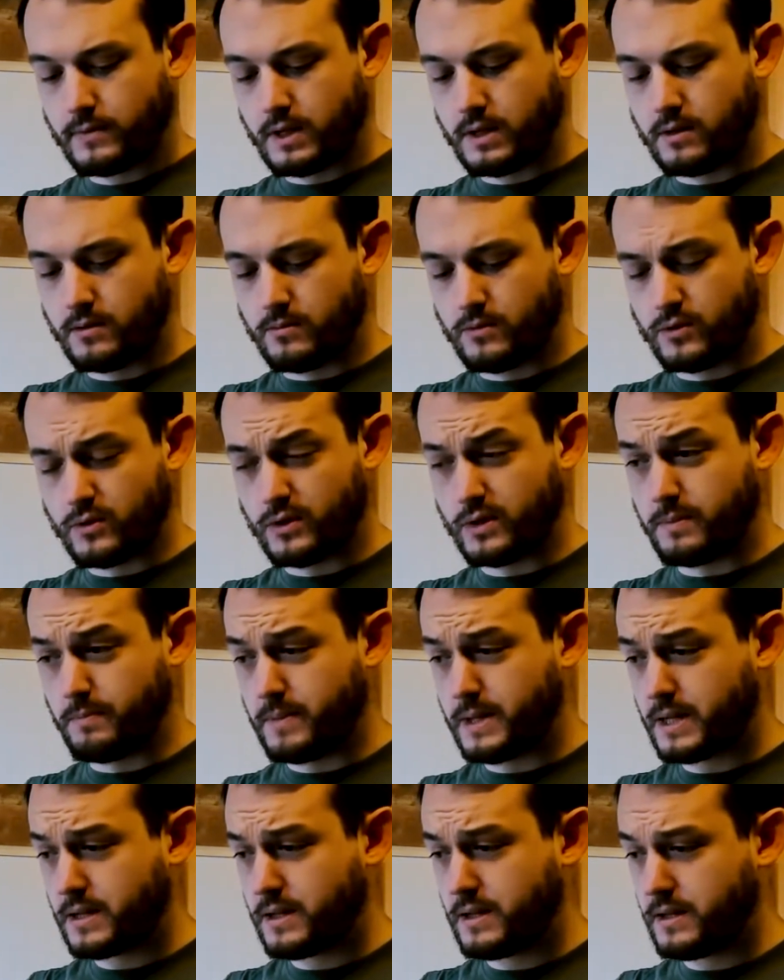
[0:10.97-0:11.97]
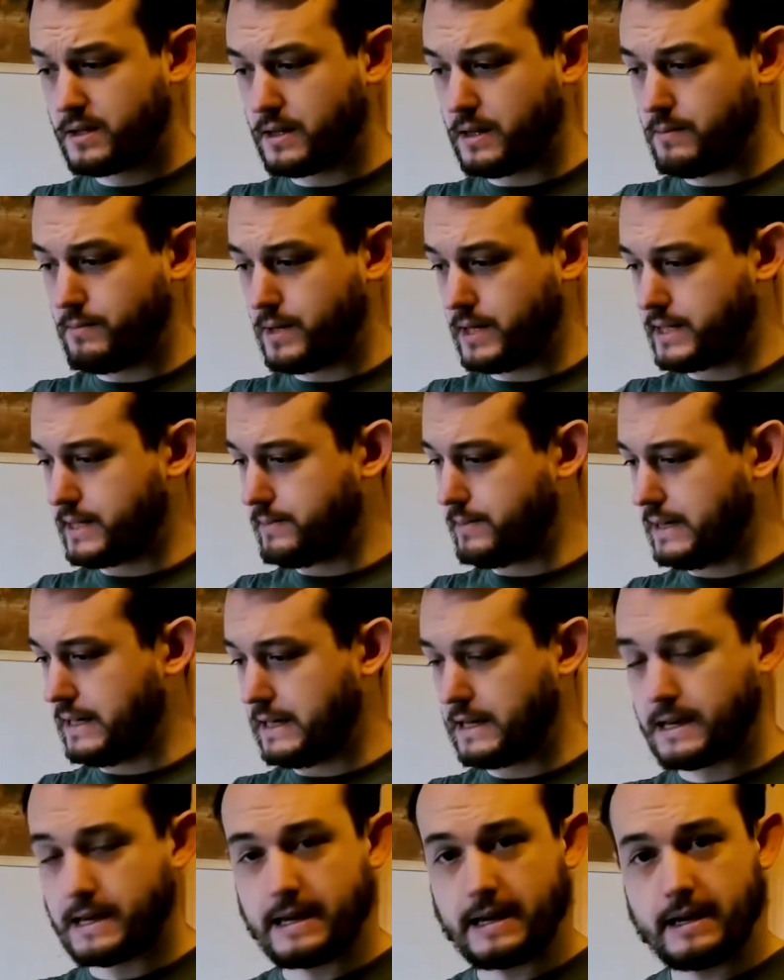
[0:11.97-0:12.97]
I'm gonna draw some pictures in my dimly
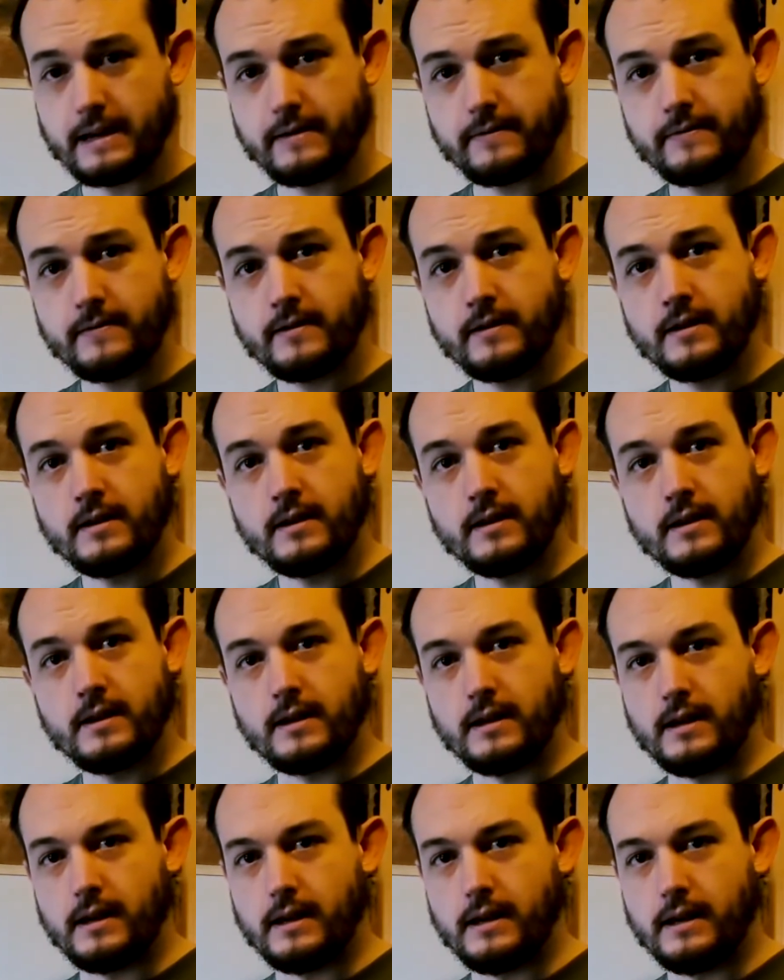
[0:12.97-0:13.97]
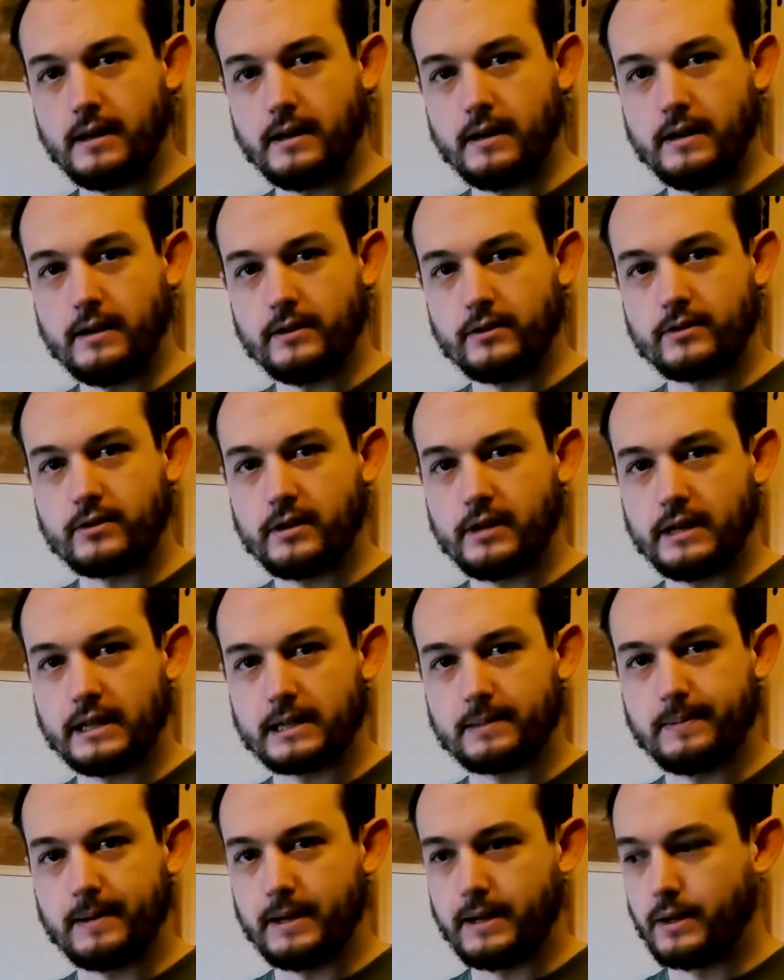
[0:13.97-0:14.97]
lit cave and try and
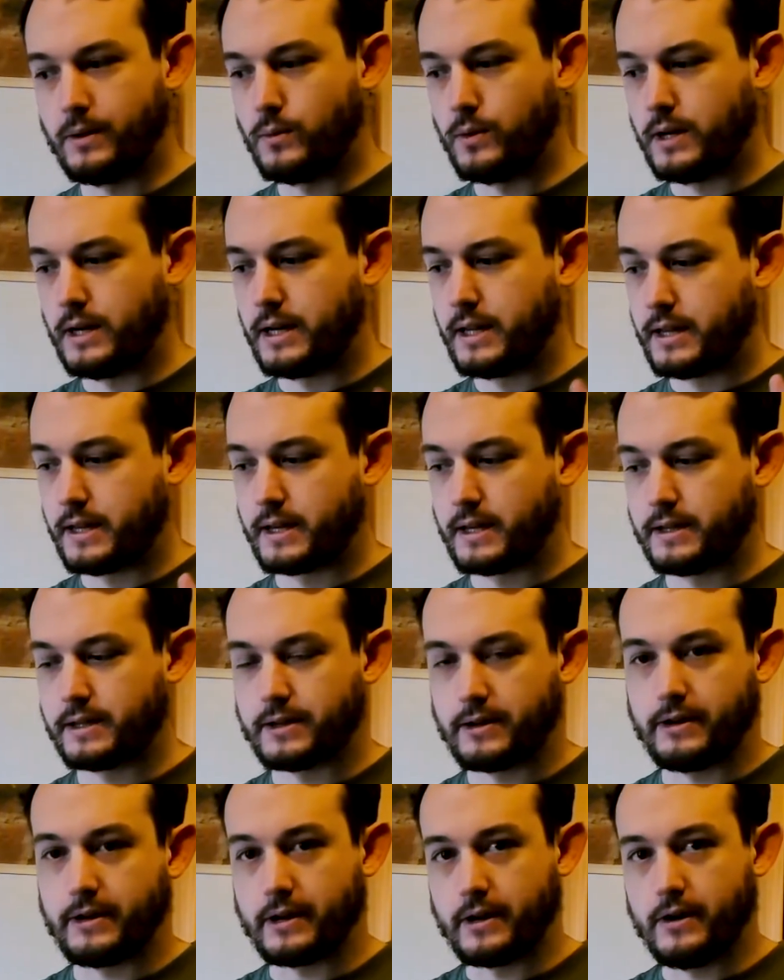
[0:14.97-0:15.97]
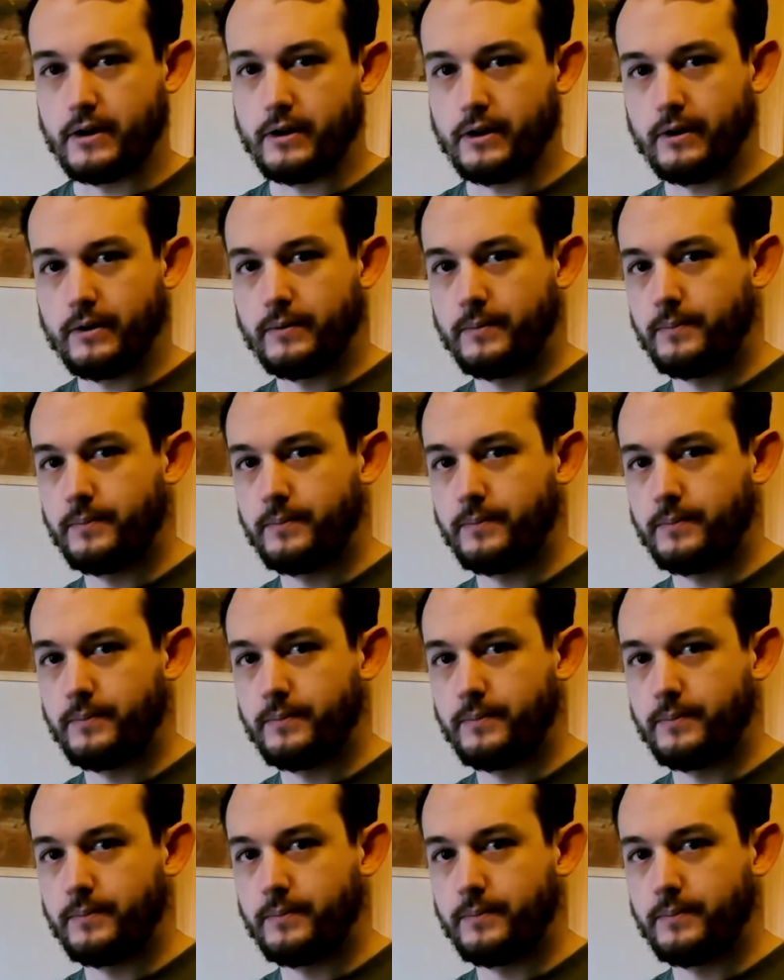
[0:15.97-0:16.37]
explain what I think is going on.